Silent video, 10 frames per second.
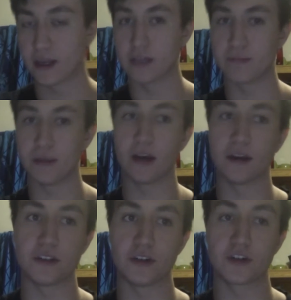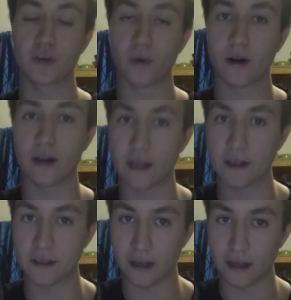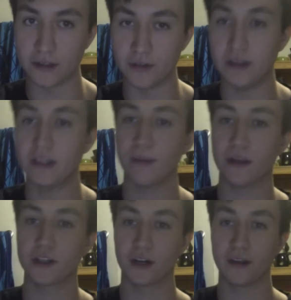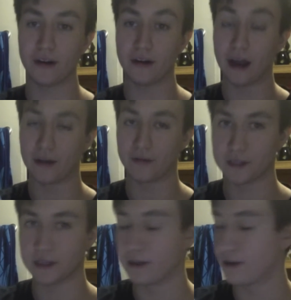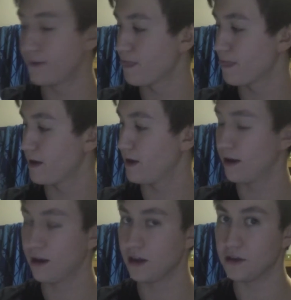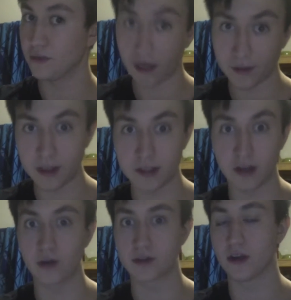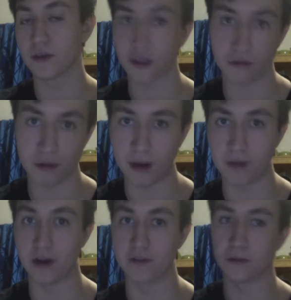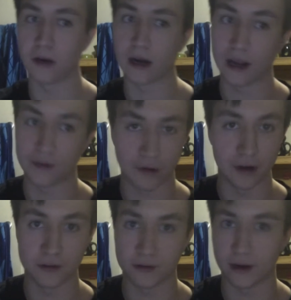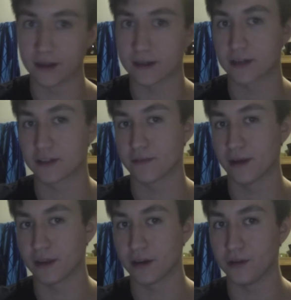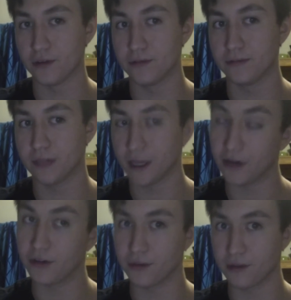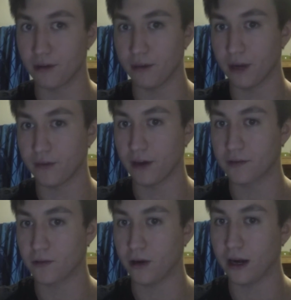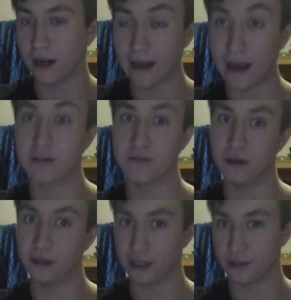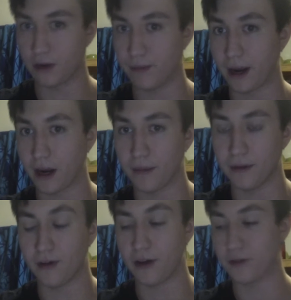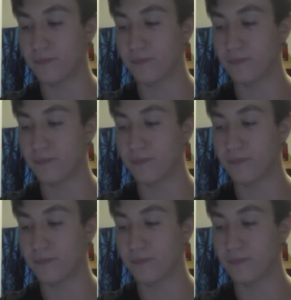because you're sore on intensity day, so you need to make sure that you're not fatigued. You might even need to go as low as a 3x5 squat. I have a friend who's running the Texas method who did go to a 3x5 squat and now is building his way back up in volume.